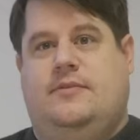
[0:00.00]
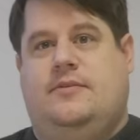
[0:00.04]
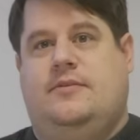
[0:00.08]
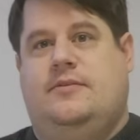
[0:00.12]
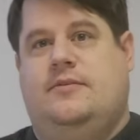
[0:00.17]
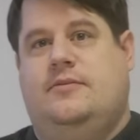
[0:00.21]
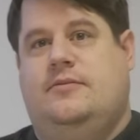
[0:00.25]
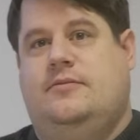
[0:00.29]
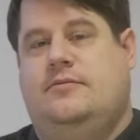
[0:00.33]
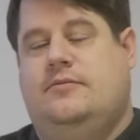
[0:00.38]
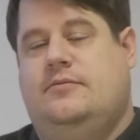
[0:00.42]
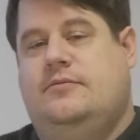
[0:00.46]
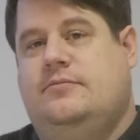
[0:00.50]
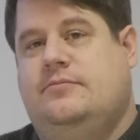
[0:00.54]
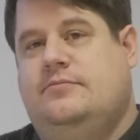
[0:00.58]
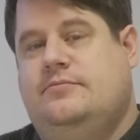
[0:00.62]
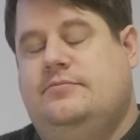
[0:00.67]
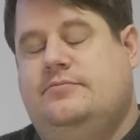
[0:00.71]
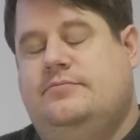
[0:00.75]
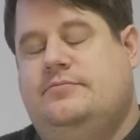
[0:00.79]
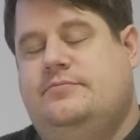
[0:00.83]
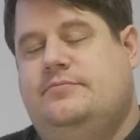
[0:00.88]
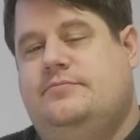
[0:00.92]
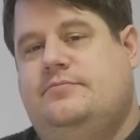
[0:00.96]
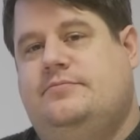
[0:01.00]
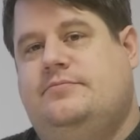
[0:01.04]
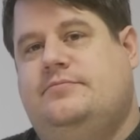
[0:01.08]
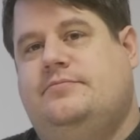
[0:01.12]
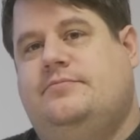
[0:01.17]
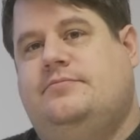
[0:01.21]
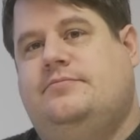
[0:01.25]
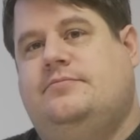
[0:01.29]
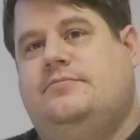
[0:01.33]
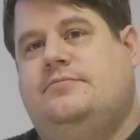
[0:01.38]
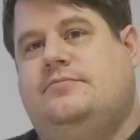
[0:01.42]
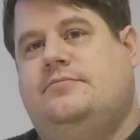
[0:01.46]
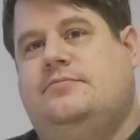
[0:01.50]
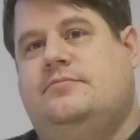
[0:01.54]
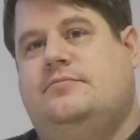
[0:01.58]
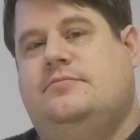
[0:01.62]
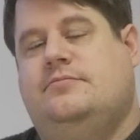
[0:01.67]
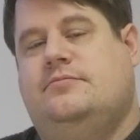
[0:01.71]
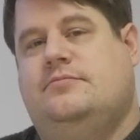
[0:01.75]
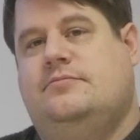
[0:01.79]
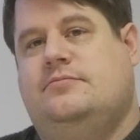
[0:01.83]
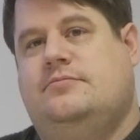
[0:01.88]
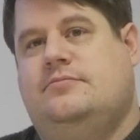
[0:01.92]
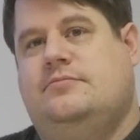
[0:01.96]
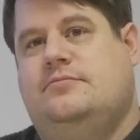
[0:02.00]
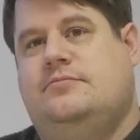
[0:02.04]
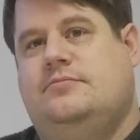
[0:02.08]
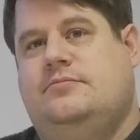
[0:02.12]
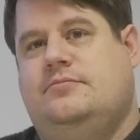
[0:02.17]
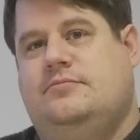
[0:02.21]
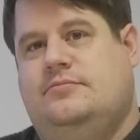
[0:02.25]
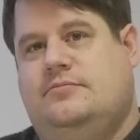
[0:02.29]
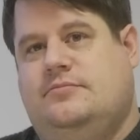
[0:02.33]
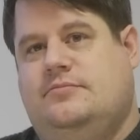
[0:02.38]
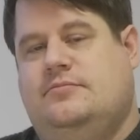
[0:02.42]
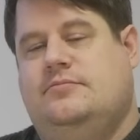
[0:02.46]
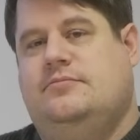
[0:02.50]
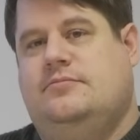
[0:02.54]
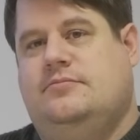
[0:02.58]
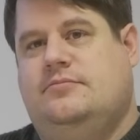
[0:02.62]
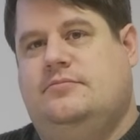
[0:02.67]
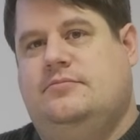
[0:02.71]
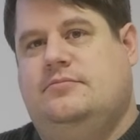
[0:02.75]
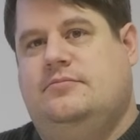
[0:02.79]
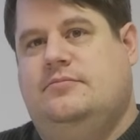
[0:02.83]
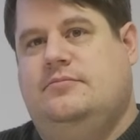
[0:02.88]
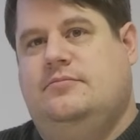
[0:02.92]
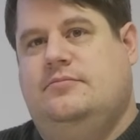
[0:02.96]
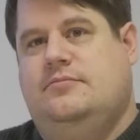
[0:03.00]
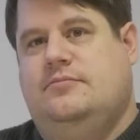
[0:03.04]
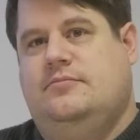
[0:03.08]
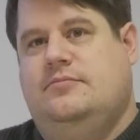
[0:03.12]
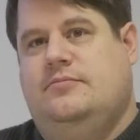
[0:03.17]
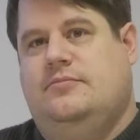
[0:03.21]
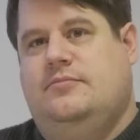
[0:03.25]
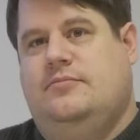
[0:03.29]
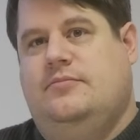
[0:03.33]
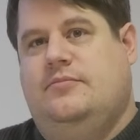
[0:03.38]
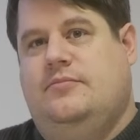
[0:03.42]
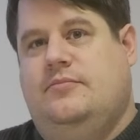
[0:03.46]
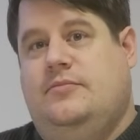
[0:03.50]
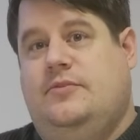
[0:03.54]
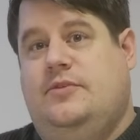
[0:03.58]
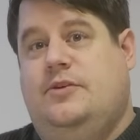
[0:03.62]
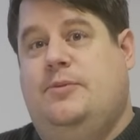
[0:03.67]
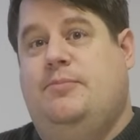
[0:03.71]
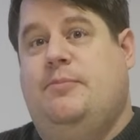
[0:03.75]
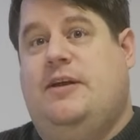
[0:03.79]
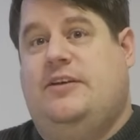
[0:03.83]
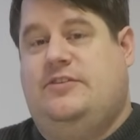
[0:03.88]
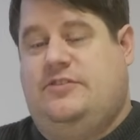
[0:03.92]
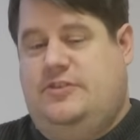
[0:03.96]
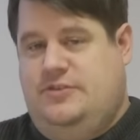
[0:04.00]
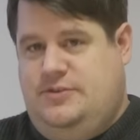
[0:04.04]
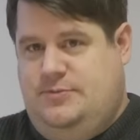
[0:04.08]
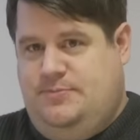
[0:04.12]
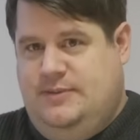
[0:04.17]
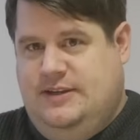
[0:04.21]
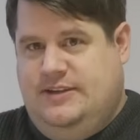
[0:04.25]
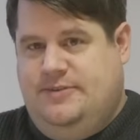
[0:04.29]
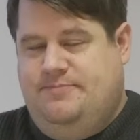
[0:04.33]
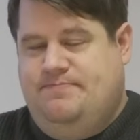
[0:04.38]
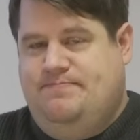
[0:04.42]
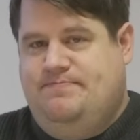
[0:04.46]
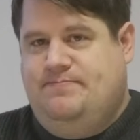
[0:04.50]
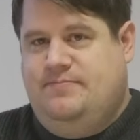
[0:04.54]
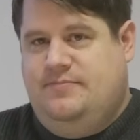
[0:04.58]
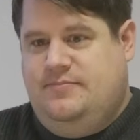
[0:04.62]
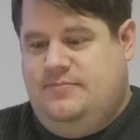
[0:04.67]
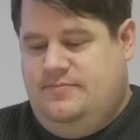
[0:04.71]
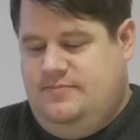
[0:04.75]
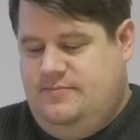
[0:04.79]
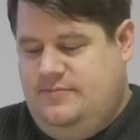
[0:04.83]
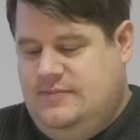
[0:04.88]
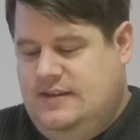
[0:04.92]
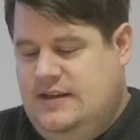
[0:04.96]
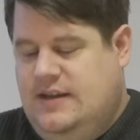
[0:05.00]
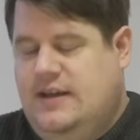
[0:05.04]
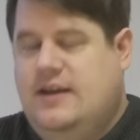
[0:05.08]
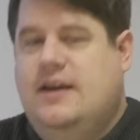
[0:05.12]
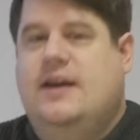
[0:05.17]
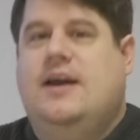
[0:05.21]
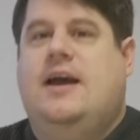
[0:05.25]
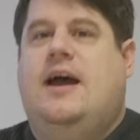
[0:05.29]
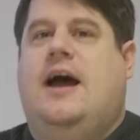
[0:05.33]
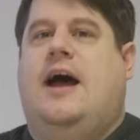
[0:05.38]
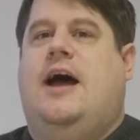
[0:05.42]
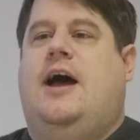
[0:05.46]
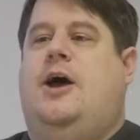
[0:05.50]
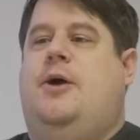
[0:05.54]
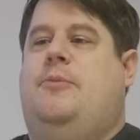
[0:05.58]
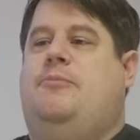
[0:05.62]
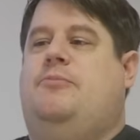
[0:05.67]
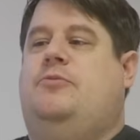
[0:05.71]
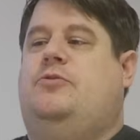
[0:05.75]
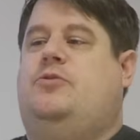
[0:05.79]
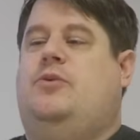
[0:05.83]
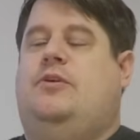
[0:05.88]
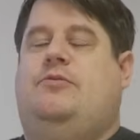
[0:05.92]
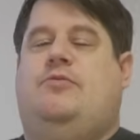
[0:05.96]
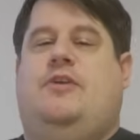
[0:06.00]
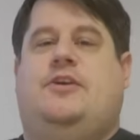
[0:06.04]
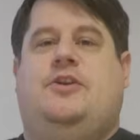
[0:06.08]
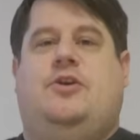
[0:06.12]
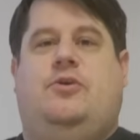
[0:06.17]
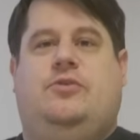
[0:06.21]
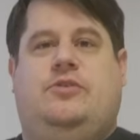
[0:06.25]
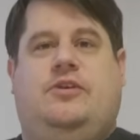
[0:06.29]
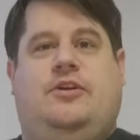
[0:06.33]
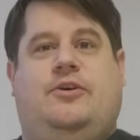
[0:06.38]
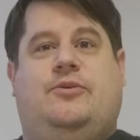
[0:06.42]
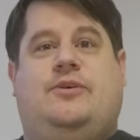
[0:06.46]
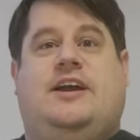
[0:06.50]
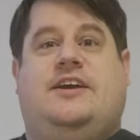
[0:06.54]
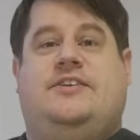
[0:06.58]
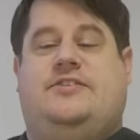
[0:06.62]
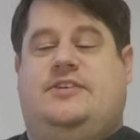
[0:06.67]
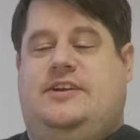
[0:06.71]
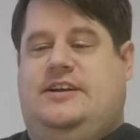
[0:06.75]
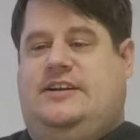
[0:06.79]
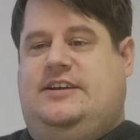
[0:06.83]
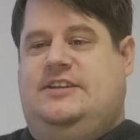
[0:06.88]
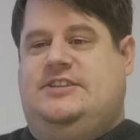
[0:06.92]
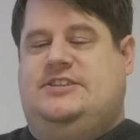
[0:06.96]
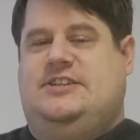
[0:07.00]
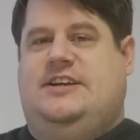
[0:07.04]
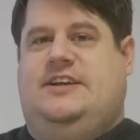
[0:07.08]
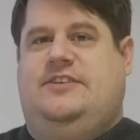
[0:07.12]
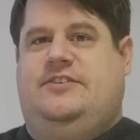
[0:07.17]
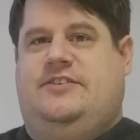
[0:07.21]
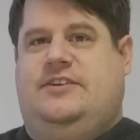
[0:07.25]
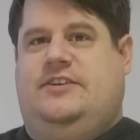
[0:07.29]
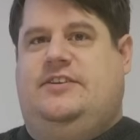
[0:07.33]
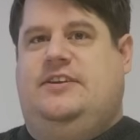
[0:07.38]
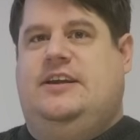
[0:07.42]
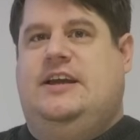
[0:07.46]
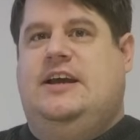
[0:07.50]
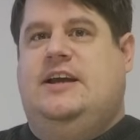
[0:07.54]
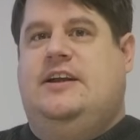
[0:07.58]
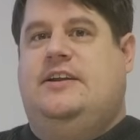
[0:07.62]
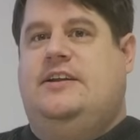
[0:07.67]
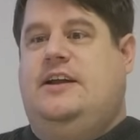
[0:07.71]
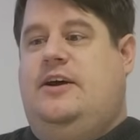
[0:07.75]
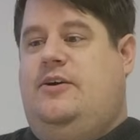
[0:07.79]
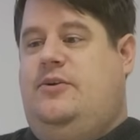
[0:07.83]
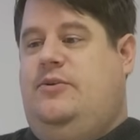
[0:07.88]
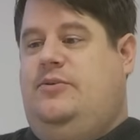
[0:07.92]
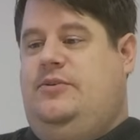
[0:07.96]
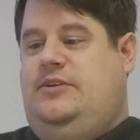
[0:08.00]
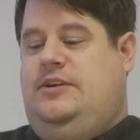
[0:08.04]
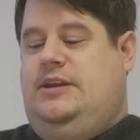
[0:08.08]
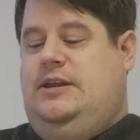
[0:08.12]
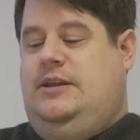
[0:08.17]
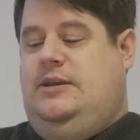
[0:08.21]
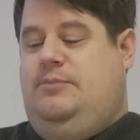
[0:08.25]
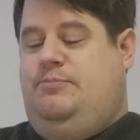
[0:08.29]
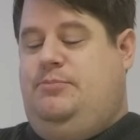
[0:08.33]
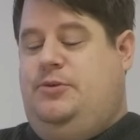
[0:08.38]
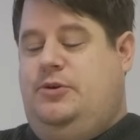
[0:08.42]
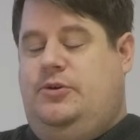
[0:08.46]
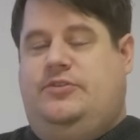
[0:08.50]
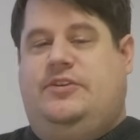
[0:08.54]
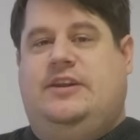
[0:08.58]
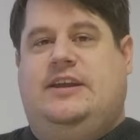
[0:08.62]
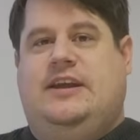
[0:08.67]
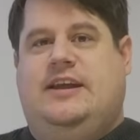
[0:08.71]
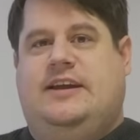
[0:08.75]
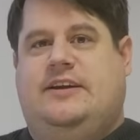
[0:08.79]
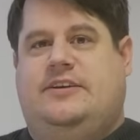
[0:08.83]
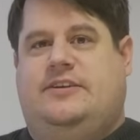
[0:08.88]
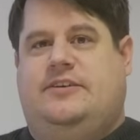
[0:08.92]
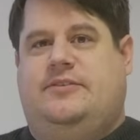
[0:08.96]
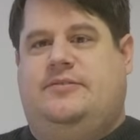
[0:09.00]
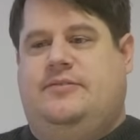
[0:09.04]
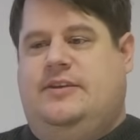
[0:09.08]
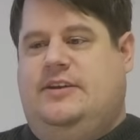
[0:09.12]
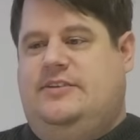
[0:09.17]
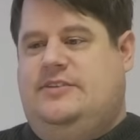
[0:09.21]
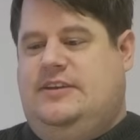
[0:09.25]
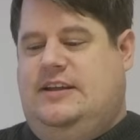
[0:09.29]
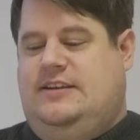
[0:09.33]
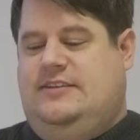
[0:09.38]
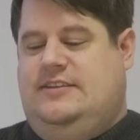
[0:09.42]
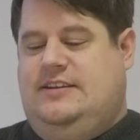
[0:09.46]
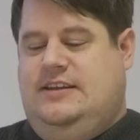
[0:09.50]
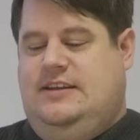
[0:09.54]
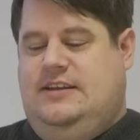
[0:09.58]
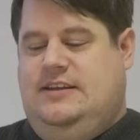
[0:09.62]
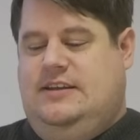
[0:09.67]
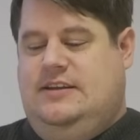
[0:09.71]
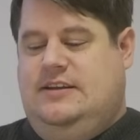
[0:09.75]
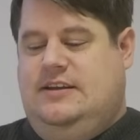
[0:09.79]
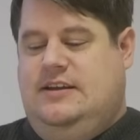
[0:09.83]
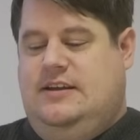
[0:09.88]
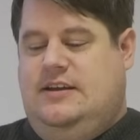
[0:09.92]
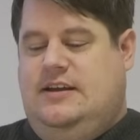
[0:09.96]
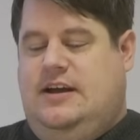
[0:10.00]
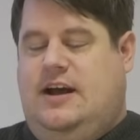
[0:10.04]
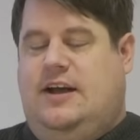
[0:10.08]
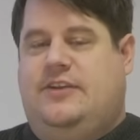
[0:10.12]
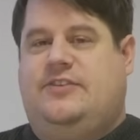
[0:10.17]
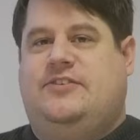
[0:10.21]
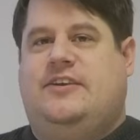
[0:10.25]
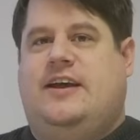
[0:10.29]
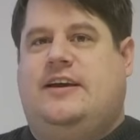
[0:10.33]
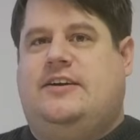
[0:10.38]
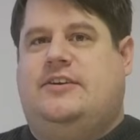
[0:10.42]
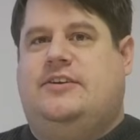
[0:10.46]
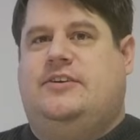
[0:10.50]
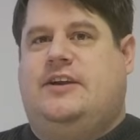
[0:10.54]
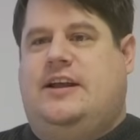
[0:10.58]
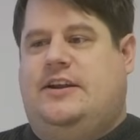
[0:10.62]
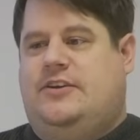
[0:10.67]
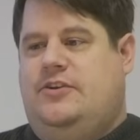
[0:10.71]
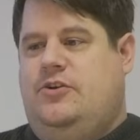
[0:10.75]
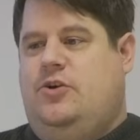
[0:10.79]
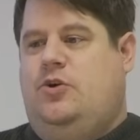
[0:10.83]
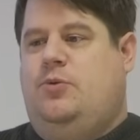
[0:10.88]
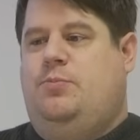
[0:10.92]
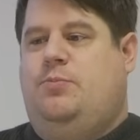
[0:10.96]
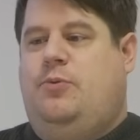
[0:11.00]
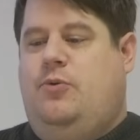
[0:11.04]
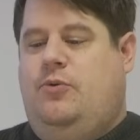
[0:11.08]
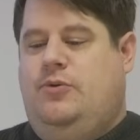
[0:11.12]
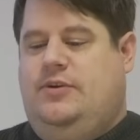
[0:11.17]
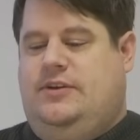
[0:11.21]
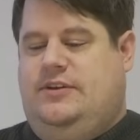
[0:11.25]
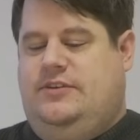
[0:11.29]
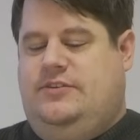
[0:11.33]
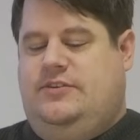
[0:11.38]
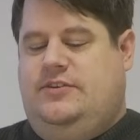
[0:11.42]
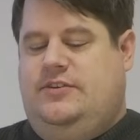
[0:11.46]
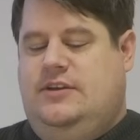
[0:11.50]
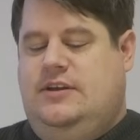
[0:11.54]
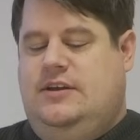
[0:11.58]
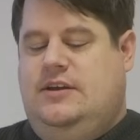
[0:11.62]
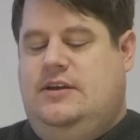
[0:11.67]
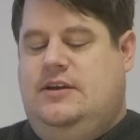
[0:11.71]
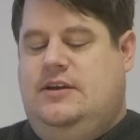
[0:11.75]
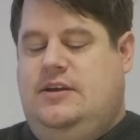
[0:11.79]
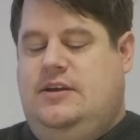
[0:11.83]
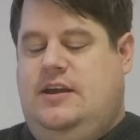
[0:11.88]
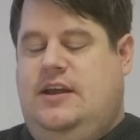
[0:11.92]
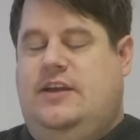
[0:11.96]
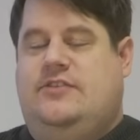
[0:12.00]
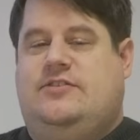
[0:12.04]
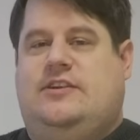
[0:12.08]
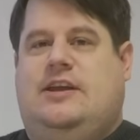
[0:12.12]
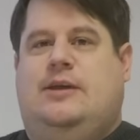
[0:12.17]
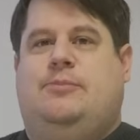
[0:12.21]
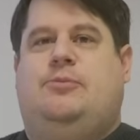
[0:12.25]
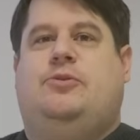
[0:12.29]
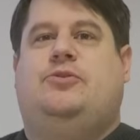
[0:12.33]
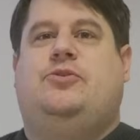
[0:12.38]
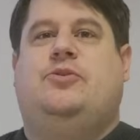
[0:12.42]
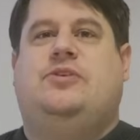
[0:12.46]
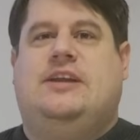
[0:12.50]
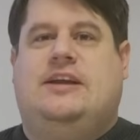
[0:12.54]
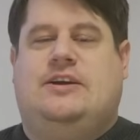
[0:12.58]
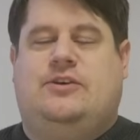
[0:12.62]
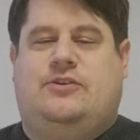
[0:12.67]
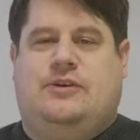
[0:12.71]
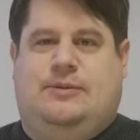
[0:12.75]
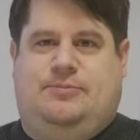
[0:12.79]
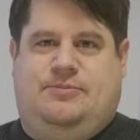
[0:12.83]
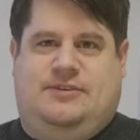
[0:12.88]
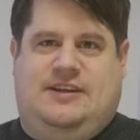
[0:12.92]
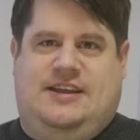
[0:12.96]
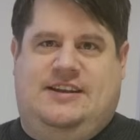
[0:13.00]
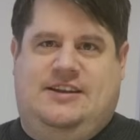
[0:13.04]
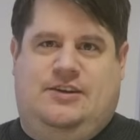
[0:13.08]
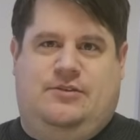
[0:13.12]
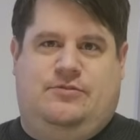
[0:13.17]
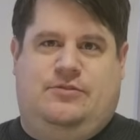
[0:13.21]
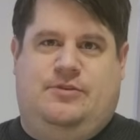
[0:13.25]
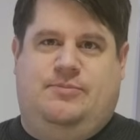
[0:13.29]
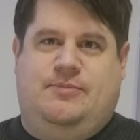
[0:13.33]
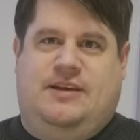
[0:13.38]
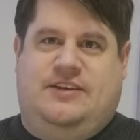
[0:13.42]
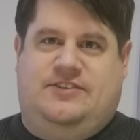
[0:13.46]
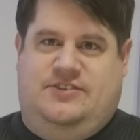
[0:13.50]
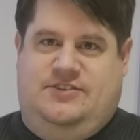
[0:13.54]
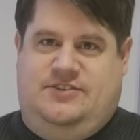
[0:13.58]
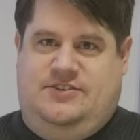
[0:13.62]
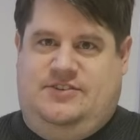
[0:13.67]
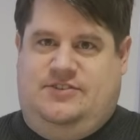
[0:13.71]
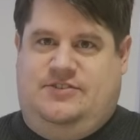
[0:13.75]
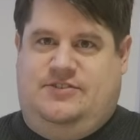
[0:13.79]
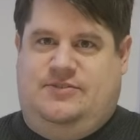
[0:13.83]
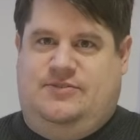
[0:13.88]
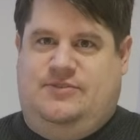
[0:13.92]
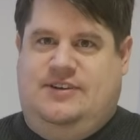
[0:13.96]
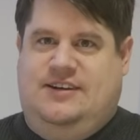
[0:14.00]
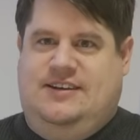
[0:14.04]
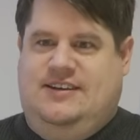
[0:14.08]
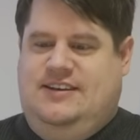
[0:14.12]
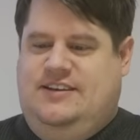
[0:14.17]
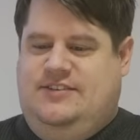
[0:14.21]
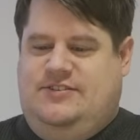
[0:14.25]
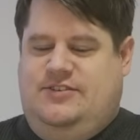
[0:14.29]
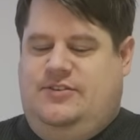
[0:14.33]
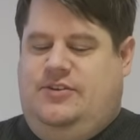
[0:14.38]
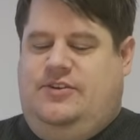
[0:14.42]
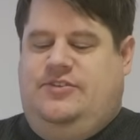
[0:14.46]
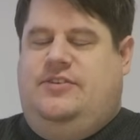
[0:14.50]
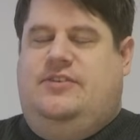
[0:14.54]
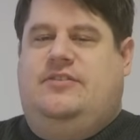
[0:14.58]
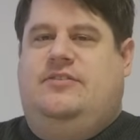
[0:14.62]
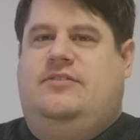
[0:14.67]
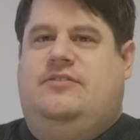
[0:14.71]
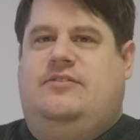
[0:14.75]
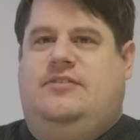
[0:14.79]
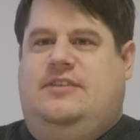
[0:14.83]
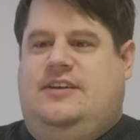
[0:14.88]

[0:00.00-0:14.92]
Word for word: So flipping that ciphertext bit actually flips the message the bit. message bit. Okay. Um, so if I know the location, I can change it. Now the beauty here is that the attacker at no point is able to decrypt any of the messages. Right? He's not.